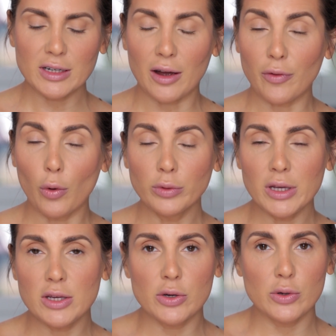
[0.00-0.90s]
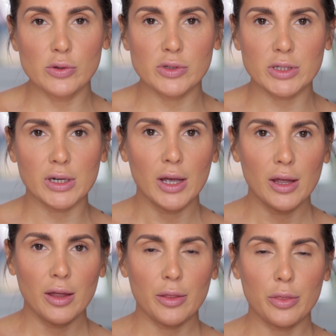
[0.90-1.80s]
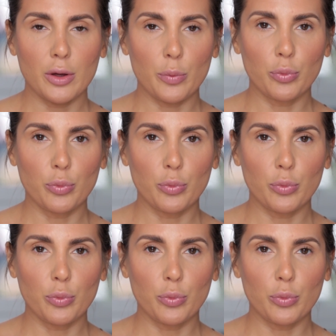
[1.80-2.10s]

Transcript: I've only used the